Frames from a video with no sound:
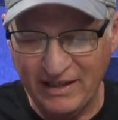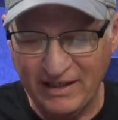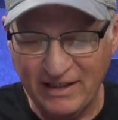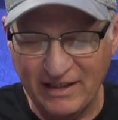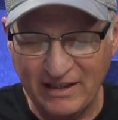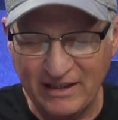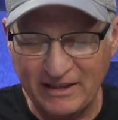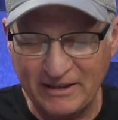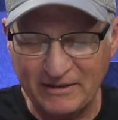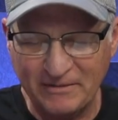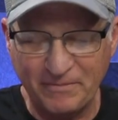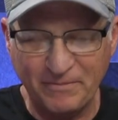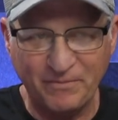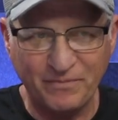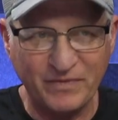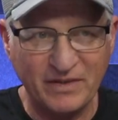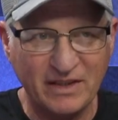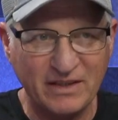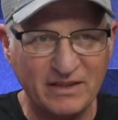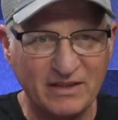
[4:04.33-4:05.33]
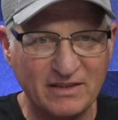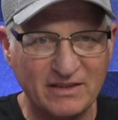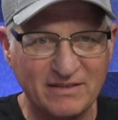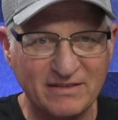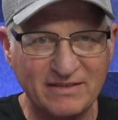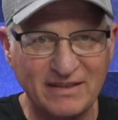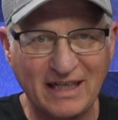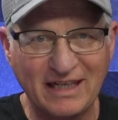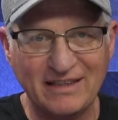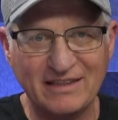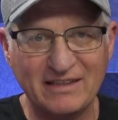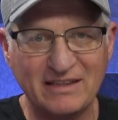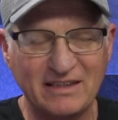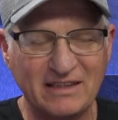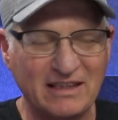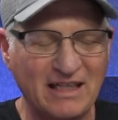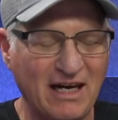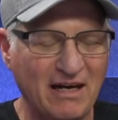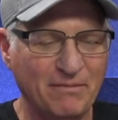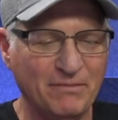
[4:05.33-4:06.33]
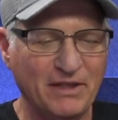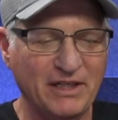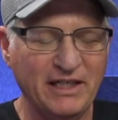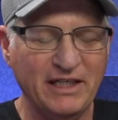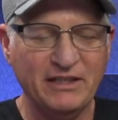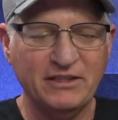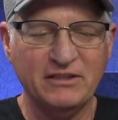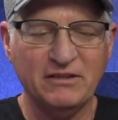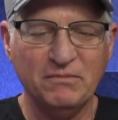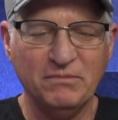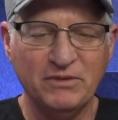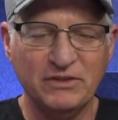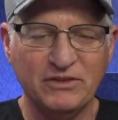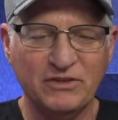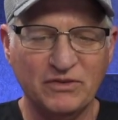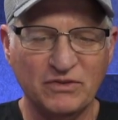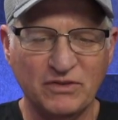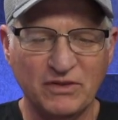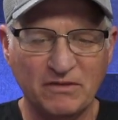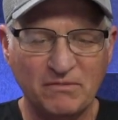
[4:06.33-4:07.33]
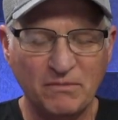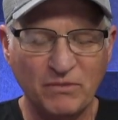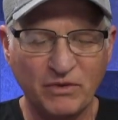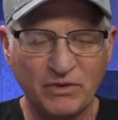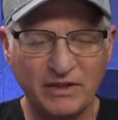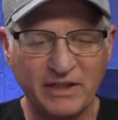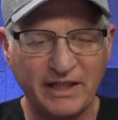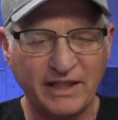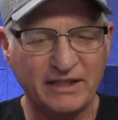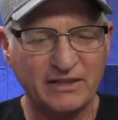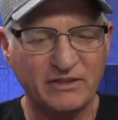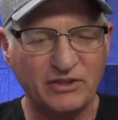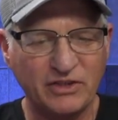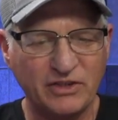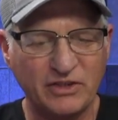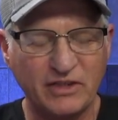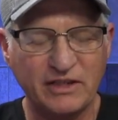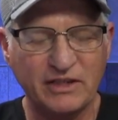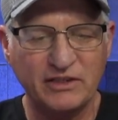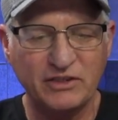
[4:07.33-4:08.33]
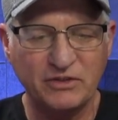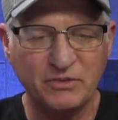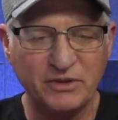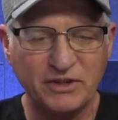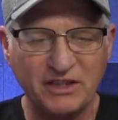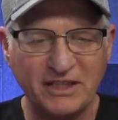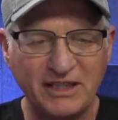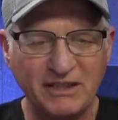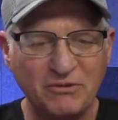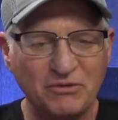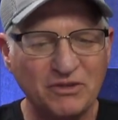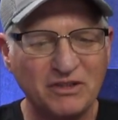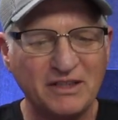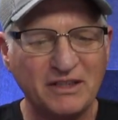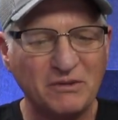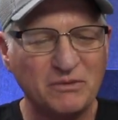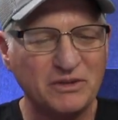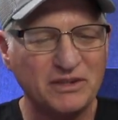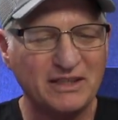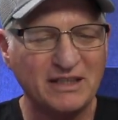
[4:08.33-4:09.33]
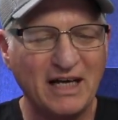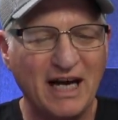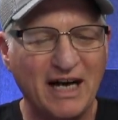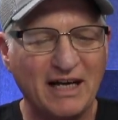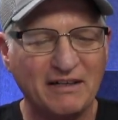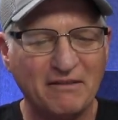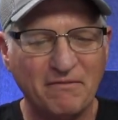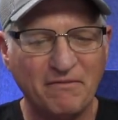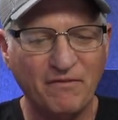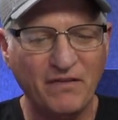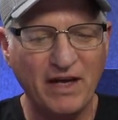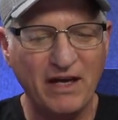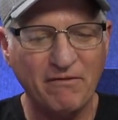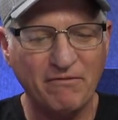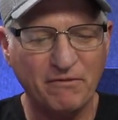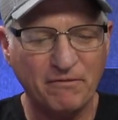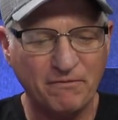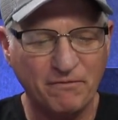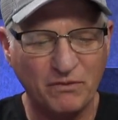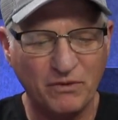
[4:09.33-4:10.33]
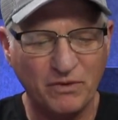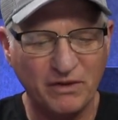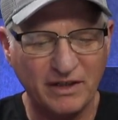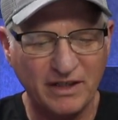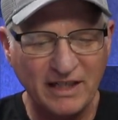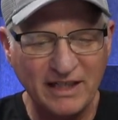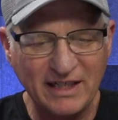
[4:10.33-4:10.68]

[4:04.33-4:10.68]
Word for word: Uh, not a denomination, but sort of more like a church, which he really was not in favor for.